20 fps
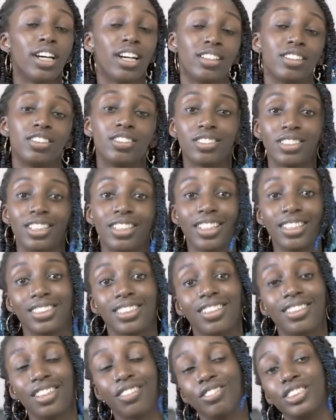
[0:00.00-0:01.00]
I literally
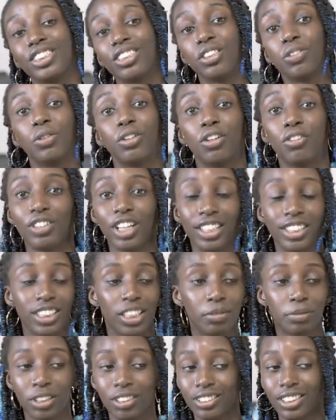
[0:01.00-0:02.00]
entered every single one of their
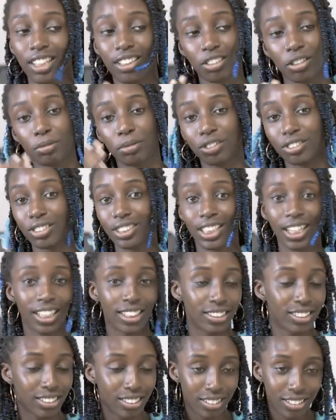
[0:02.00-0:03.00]
DMs. I was like, oh, you
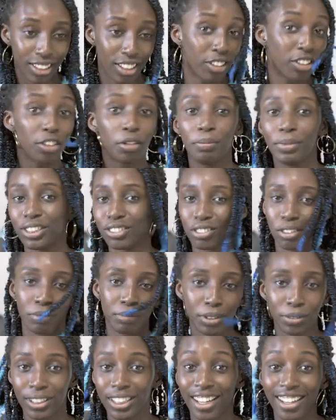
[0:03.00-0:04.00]
guys, you're gonna mentor
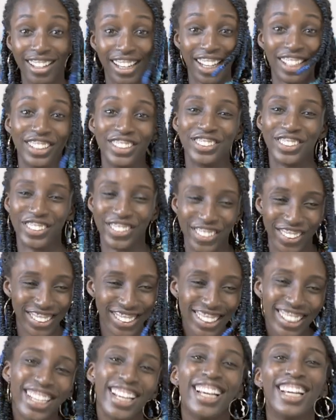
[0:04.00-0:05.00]
me, whether I like it or
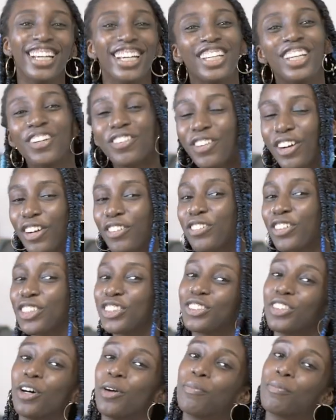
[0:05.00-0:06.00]
not. It didn't work for
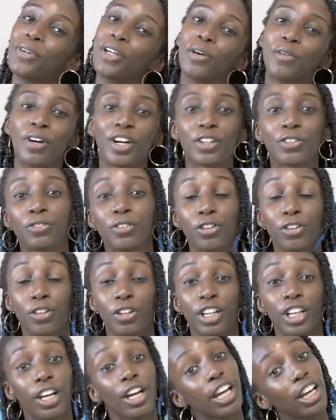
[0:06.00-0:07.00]
some, it worked
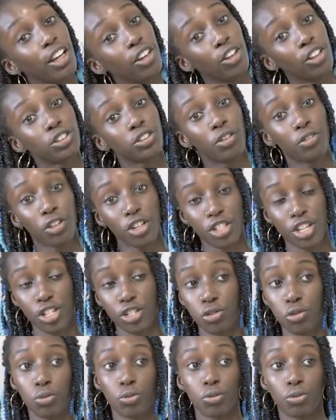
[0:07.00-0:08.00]
for a lot of
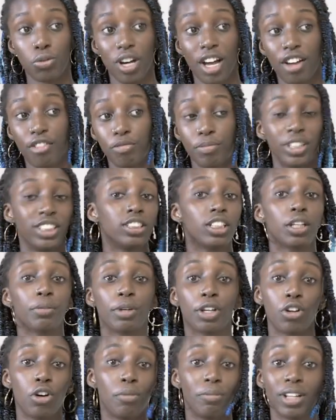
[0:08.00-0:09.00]
others who have basically
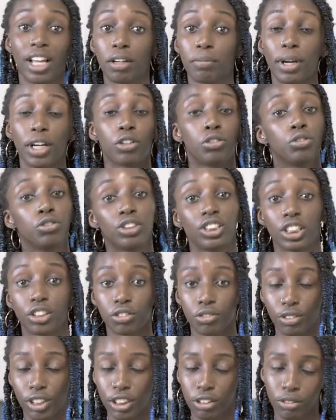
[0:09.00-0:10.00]
become like my
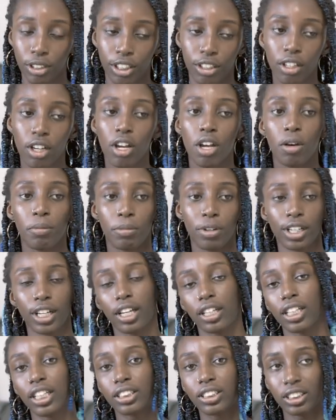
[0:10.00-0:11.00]
closest friends, right? But
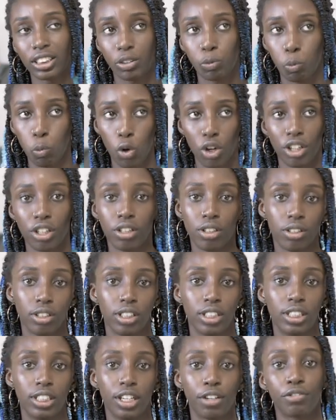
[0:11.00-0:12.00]
yeah, that's one
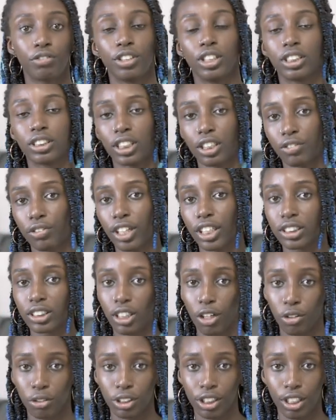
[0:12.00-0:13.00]
definite advice
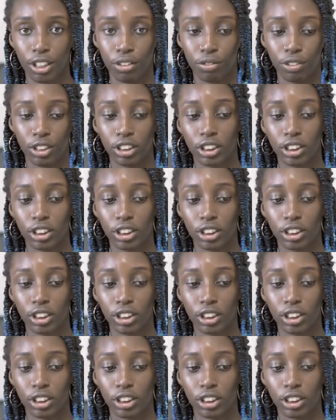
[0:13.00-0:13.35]
that I would give.